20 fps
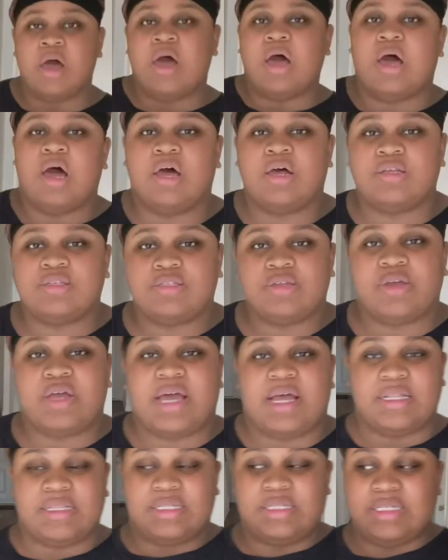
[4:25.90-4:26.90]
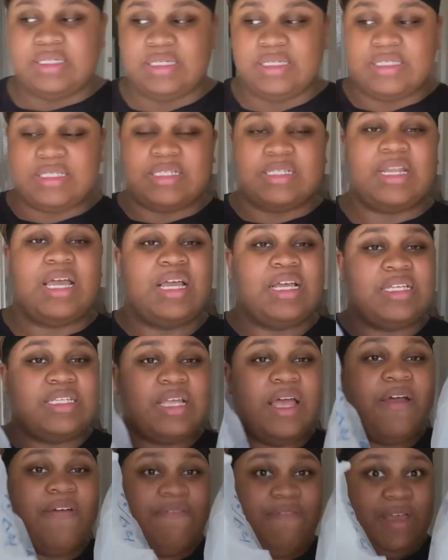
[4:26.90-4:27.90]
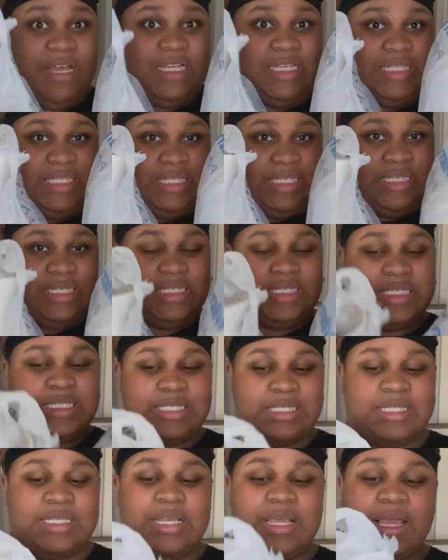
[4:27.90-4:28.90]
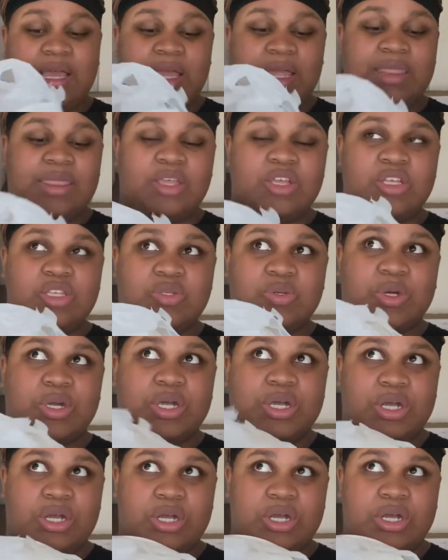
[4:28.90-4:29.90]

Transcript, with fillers: also got these nice vases. These were